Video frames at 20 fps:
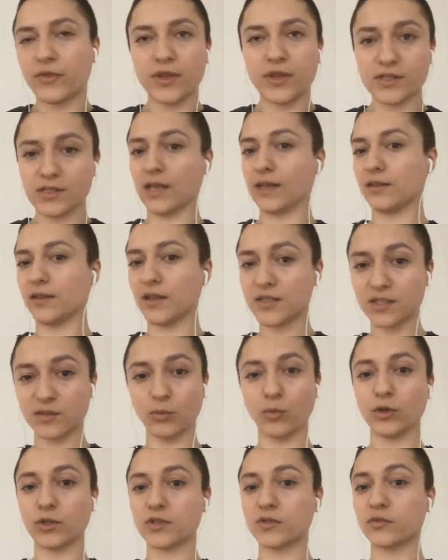decimals,
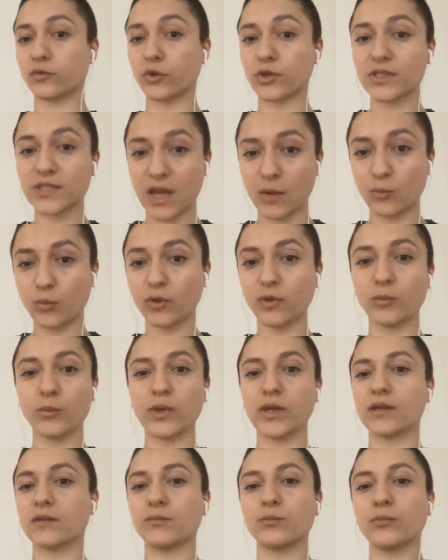for example,
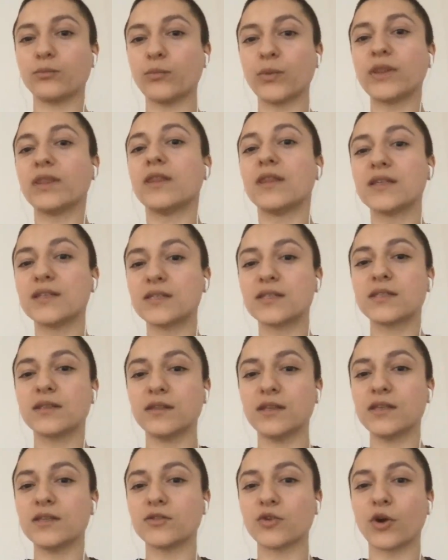but these
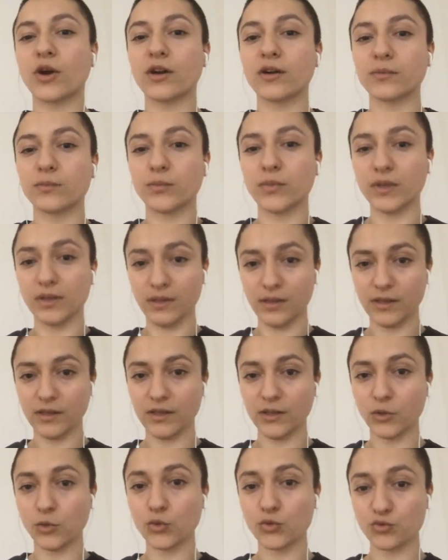are the
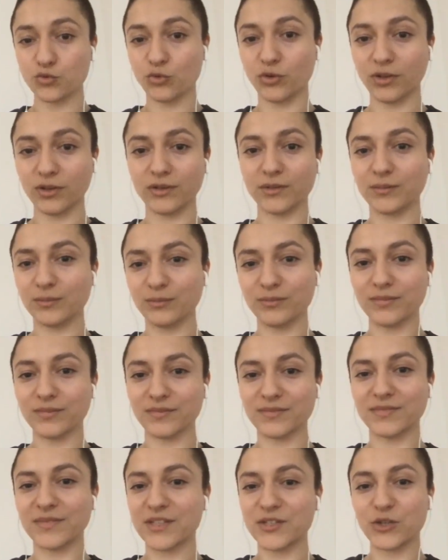usual
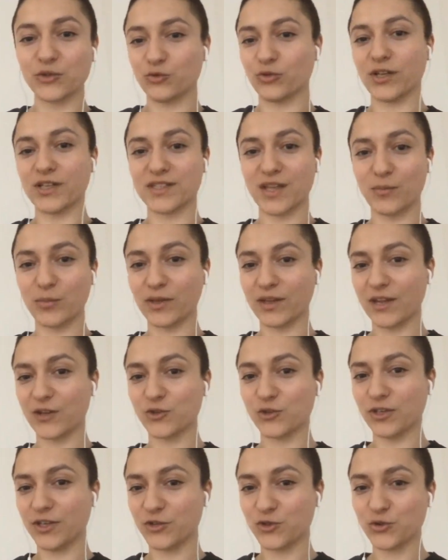decentralized application
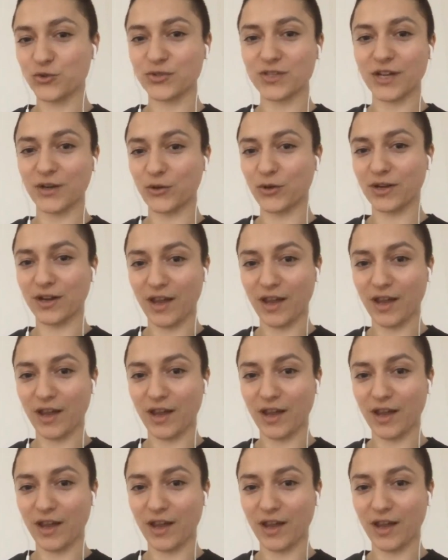issues that you can have.